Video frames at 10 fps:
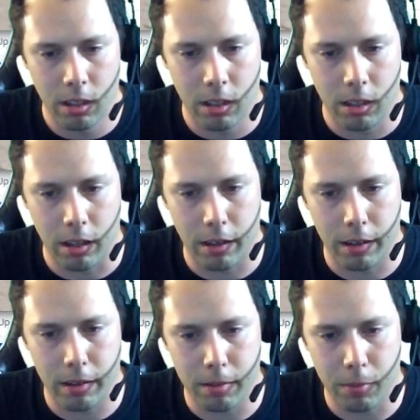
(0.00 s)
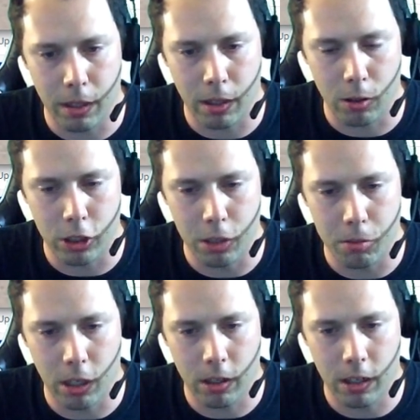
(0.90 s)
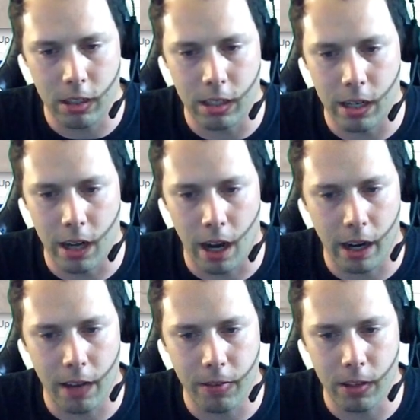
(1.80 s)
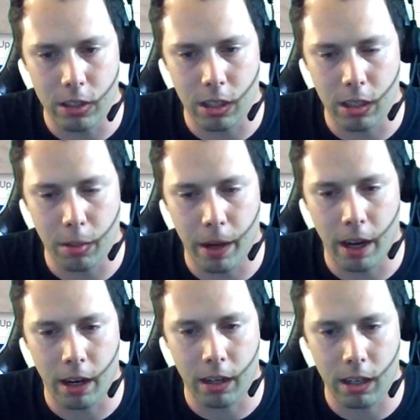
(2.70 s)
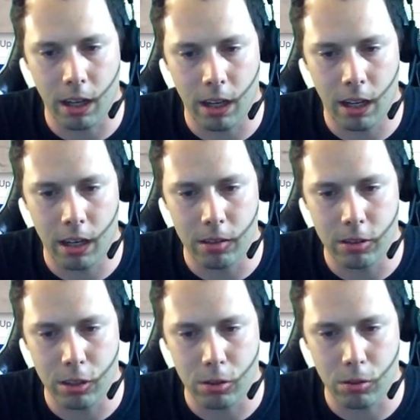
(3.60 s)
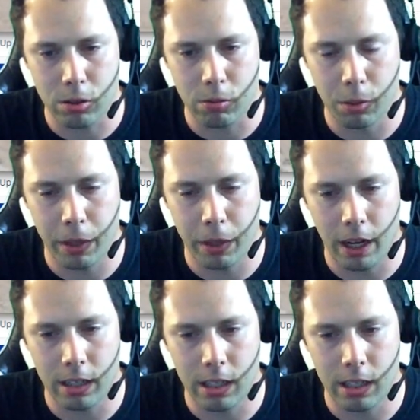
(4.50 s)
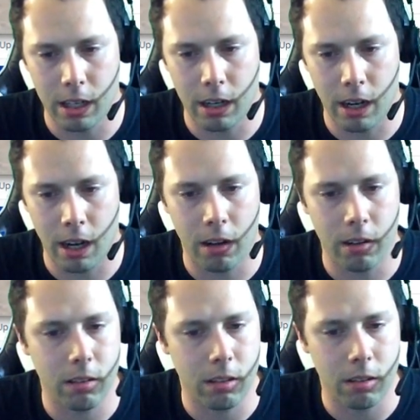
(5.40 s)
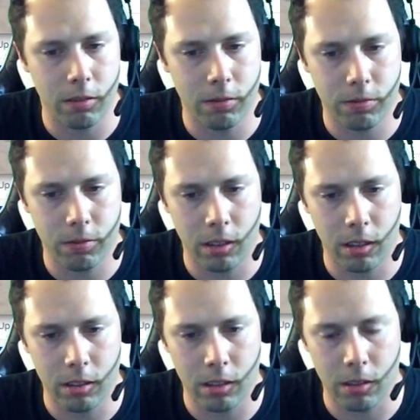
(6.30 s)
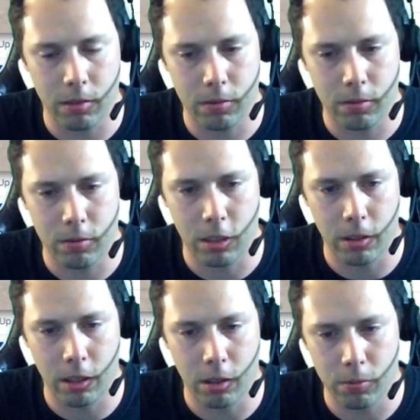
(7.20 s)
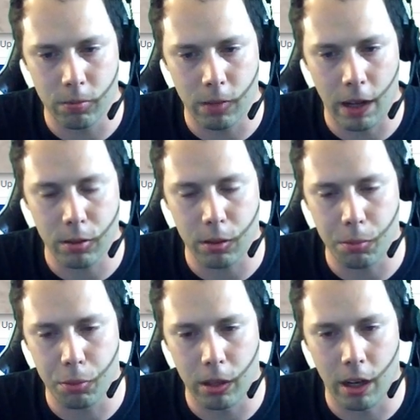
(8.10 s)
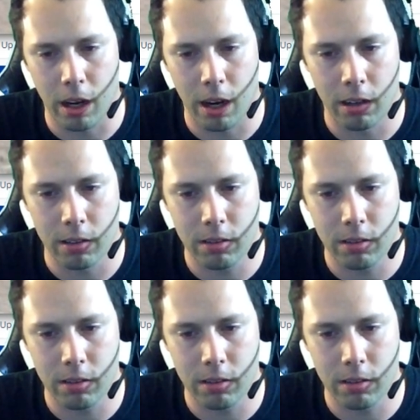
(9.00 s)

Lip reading: my old Jeep Cherokee did not have a hitch on the back, and it just was a real pain to get it out of, to either have somebody pull you out.